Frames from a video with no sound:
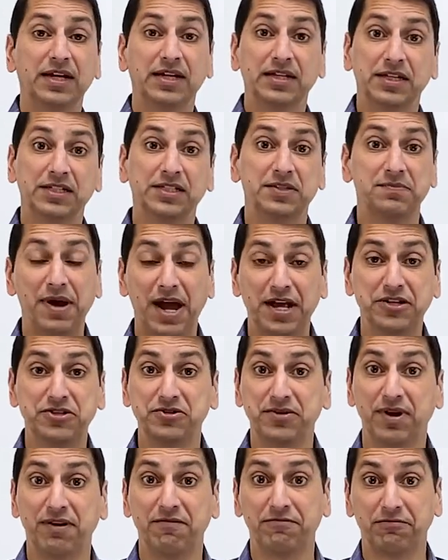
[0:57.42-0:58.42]
Let's imagine
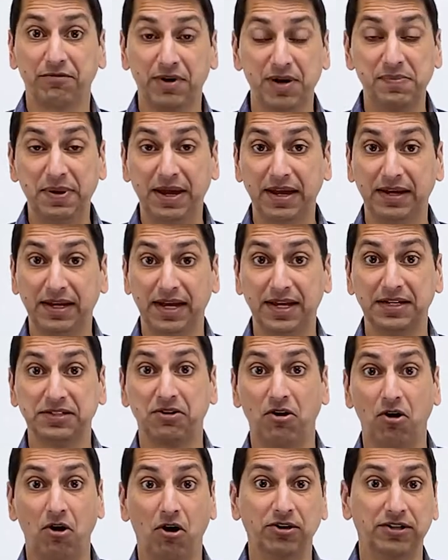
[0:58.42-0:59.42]
you have three pancakes,
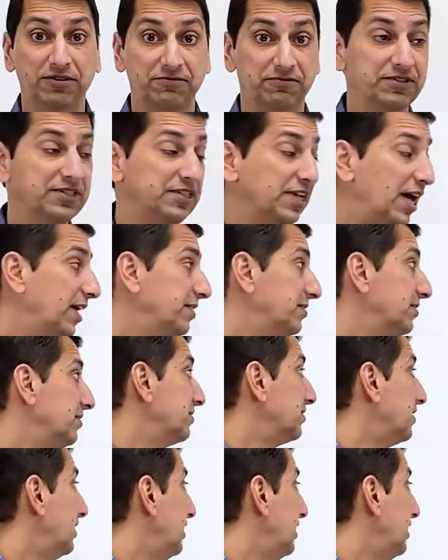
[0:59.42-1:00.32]
all different sizes.